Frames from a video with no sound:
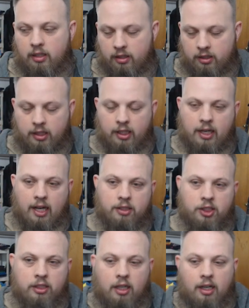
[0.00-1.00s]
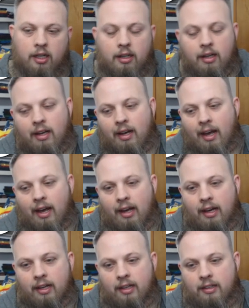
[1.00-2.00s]
he got Chilai,
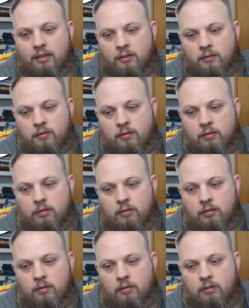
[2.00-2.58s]
and